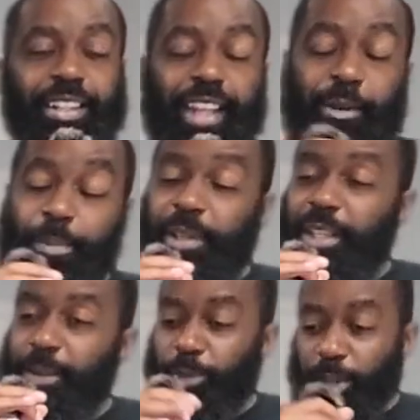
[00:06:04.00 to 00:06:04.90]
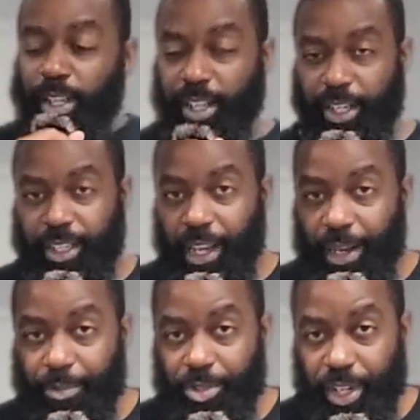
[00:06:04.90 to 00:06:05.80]
that would be really like a
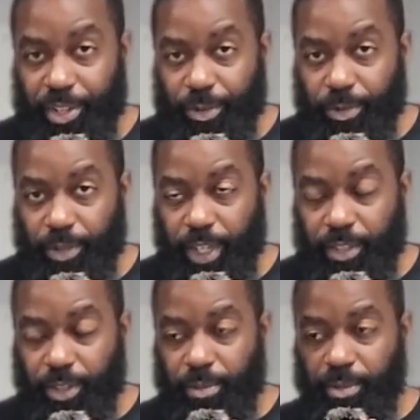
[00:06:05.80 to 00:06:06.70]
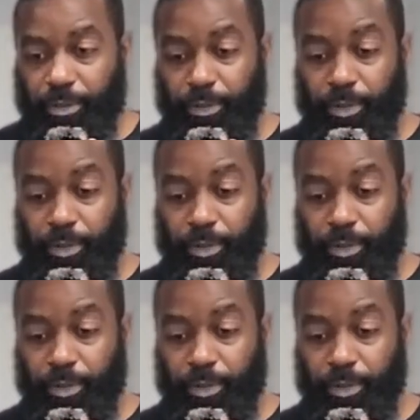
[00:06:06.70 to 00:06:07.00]
game changer in terms of